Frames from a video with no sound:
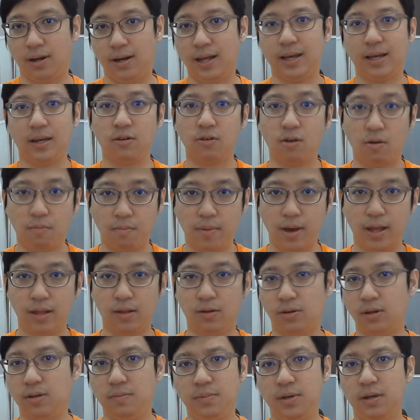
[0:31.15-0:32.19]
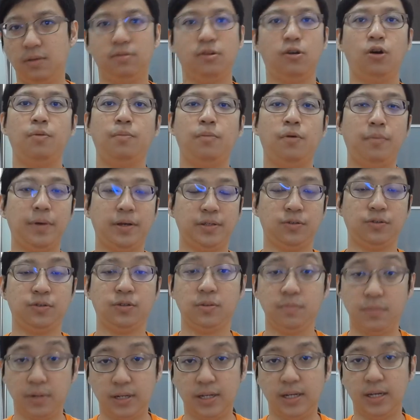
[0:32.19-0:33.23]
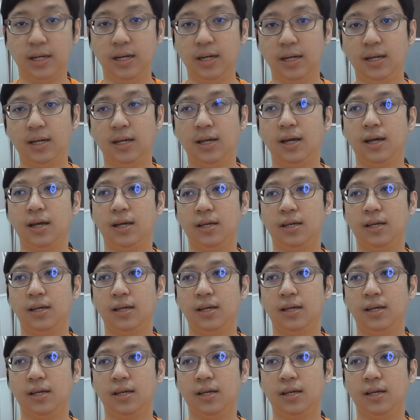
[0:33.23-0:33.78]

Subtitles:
like and comment, or hit me up on all my social media.